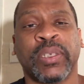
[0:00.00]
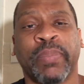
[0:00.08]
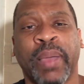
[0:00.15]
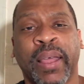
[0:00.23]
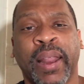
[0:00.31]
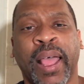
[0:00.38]

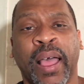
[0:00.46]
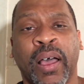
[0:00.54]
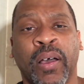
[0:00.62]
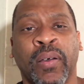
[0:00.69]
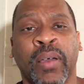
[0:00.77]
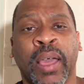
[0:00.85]
about
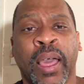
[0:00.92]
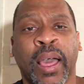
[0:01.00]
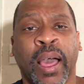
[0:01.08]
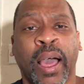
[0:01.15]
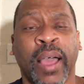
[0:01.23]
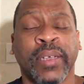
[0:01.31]
how
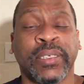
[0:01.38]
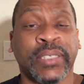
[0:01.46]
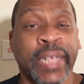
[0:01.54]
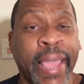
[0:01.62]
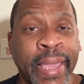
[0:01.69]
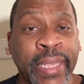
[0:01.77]

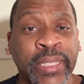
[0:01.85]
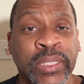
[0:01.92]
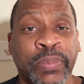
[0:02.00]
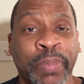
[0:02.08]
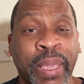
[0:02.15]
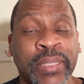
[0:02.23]
Janes
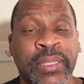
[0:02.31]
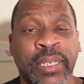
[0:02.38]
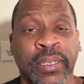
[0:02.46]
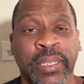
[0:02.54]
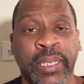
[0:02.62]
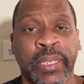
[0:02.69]

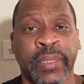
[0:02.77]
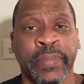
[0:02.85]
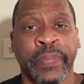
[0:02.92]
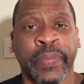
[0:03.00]
basically